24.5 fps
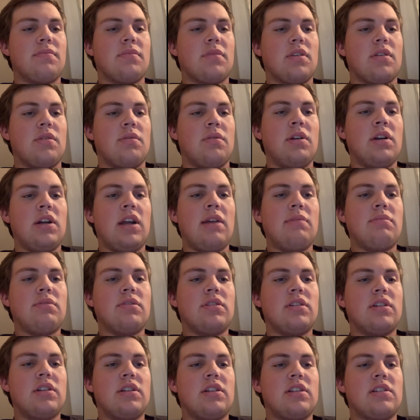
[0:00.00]
We are able
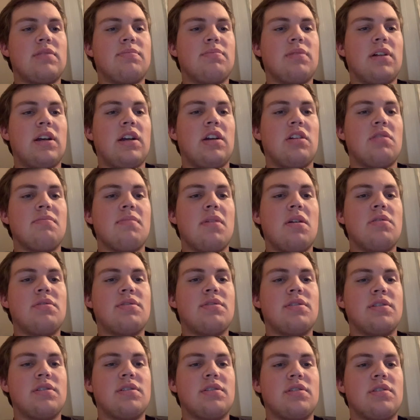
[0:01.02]
to display our
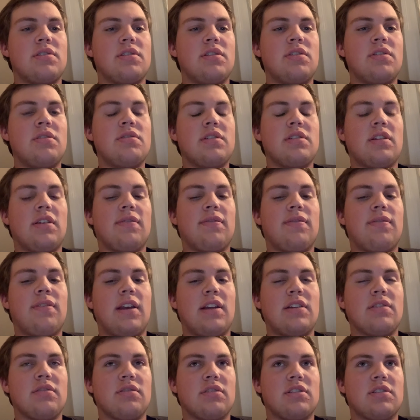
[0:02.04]
emotions using
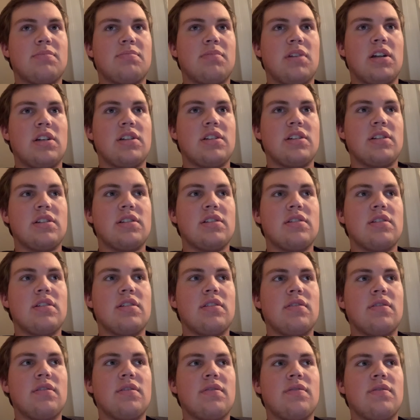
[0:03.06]
facial expressions.
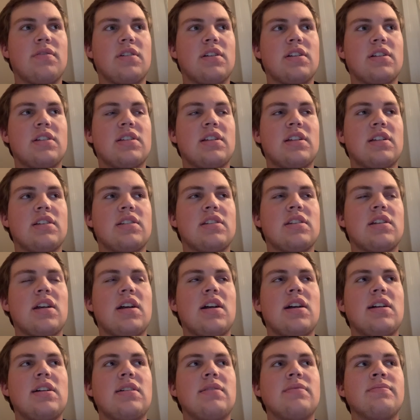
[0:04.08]
For instance,
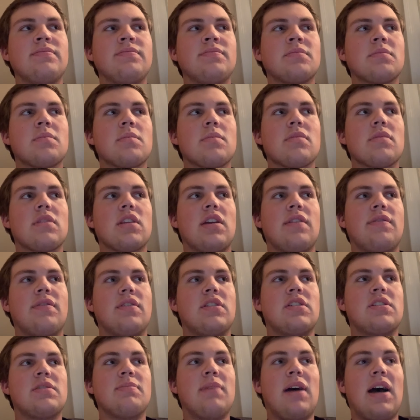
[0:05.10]
if you
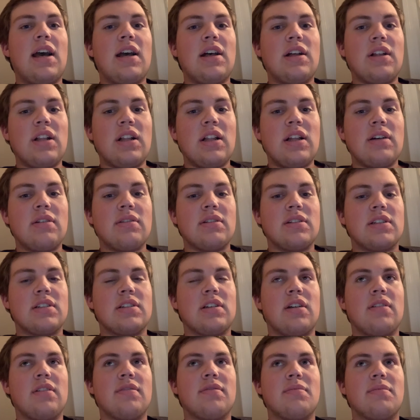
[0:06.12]
smile, which is
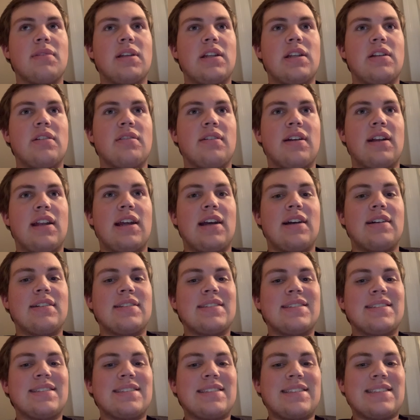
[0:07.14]
hard for me to do right now,
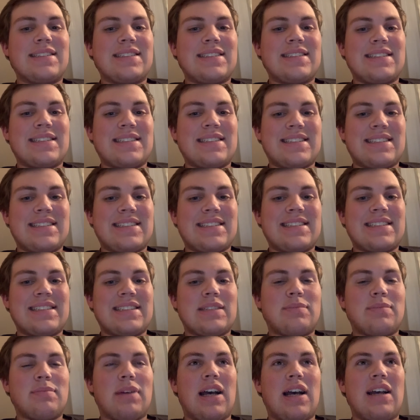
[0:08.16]

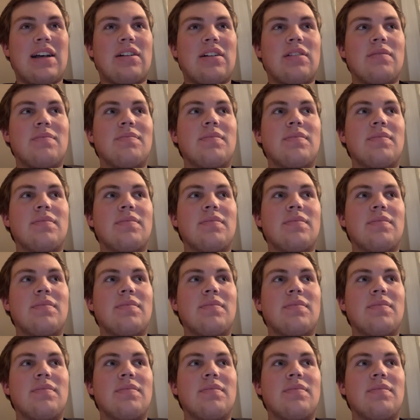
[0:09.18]
smile,